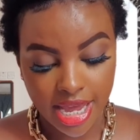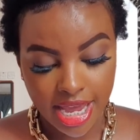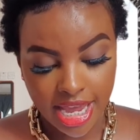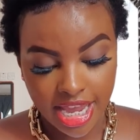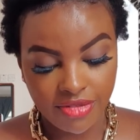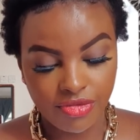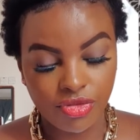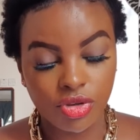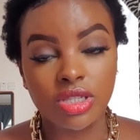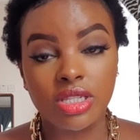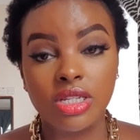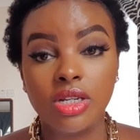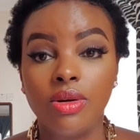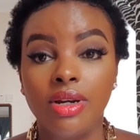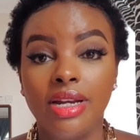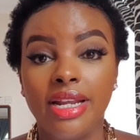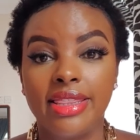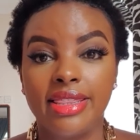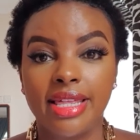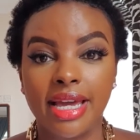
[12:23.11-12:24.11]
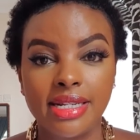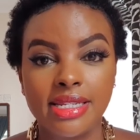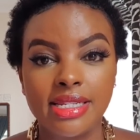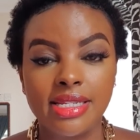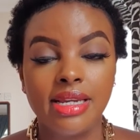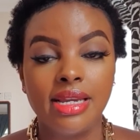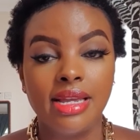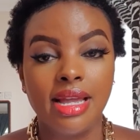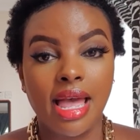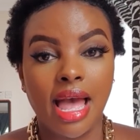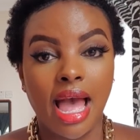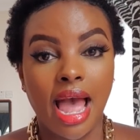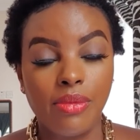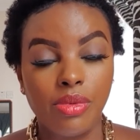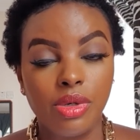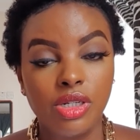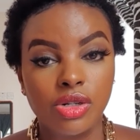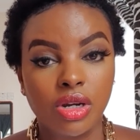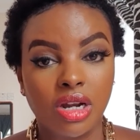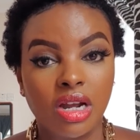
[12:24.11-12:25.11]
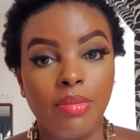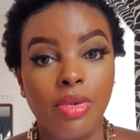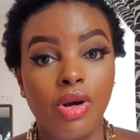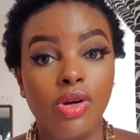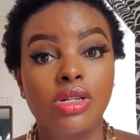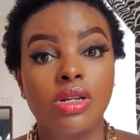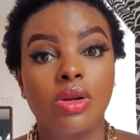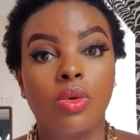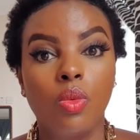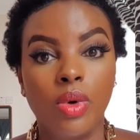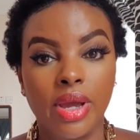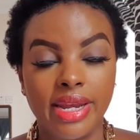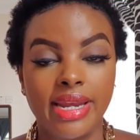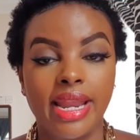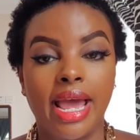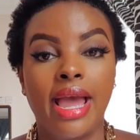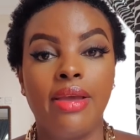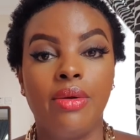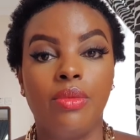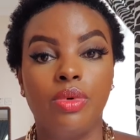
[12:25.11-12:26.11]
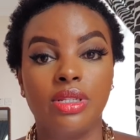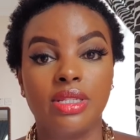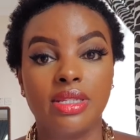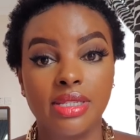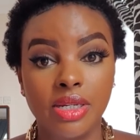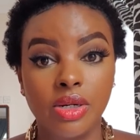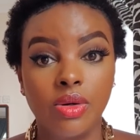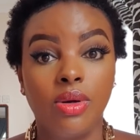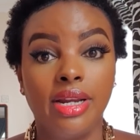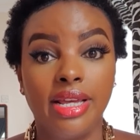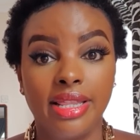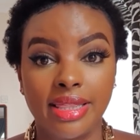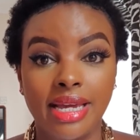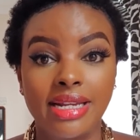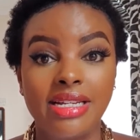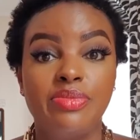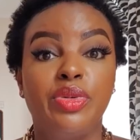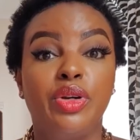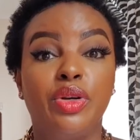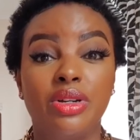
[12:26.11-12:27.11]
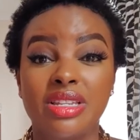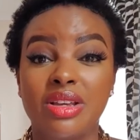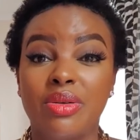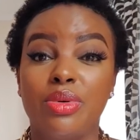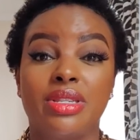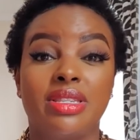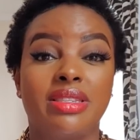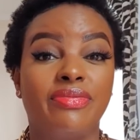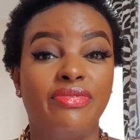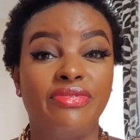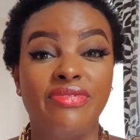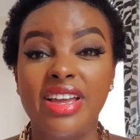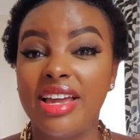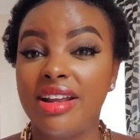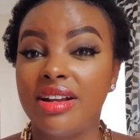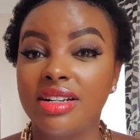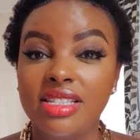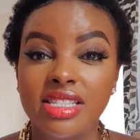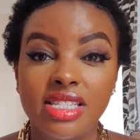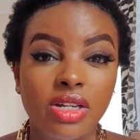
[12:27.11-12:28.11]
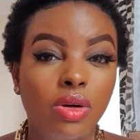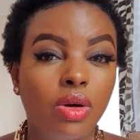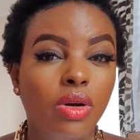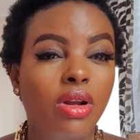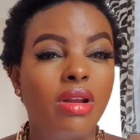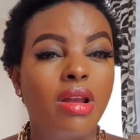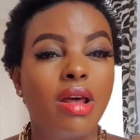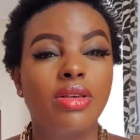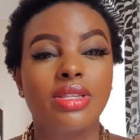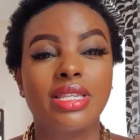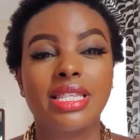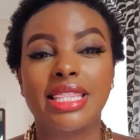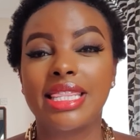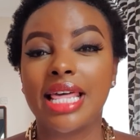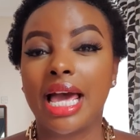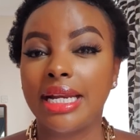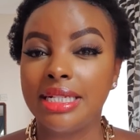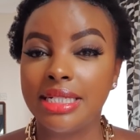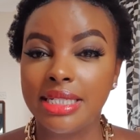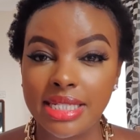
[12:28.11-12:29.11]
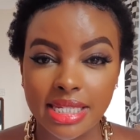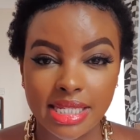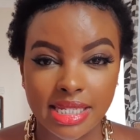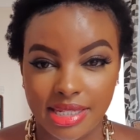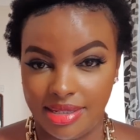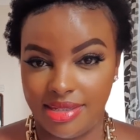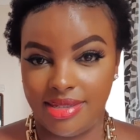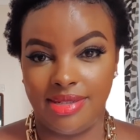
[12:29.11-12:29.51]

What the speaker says: If you're single and 30, I will talk about when I was single and 30, because I was very single when I was 30.